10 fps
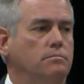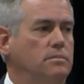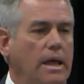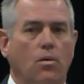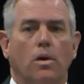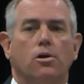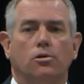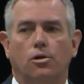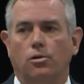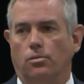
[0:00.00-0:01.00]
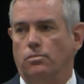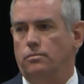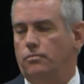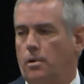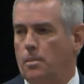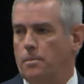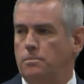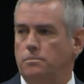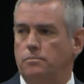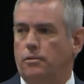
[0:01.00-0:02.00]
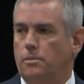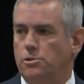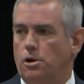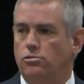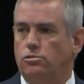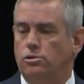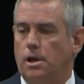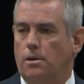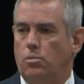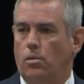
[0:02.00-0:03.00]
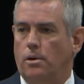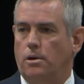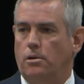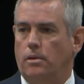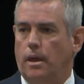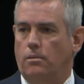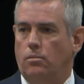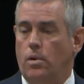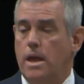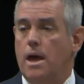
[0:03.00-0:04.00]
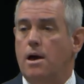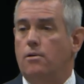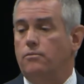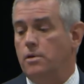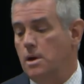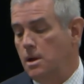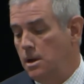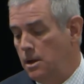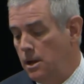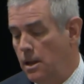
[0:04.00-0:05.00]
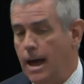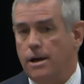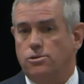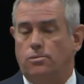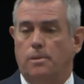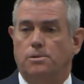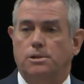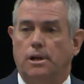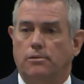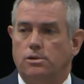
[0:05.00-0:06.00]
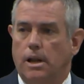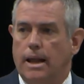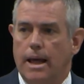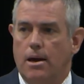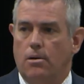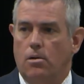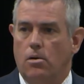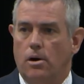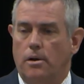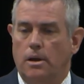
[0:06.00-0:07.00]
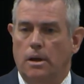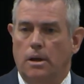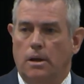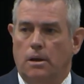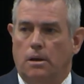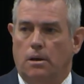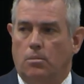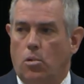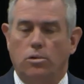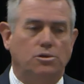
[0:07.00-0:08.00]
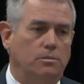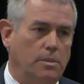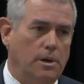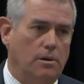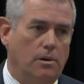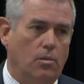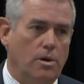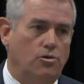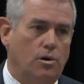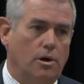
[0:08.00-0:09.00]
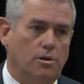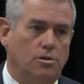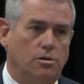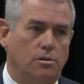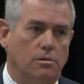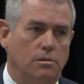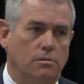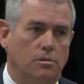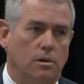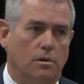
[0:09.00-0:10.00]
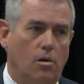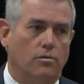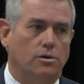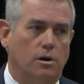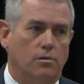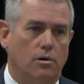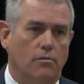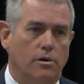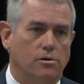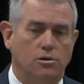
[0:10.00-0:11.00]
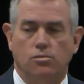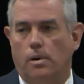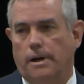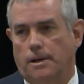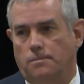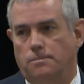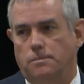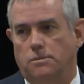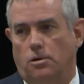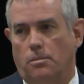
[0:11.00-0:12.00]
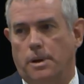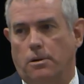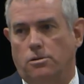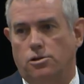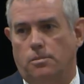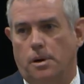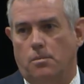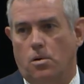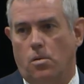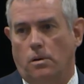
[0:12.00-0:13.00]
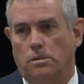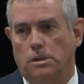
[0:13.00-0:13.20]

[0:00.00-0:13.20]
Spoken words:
thing we could do from a social standpoint to do that. We have, in the House of Representatives, led out on an abortion bill that we trust will overturn Roe versus Wade. It's on appeal to the Supreme Court.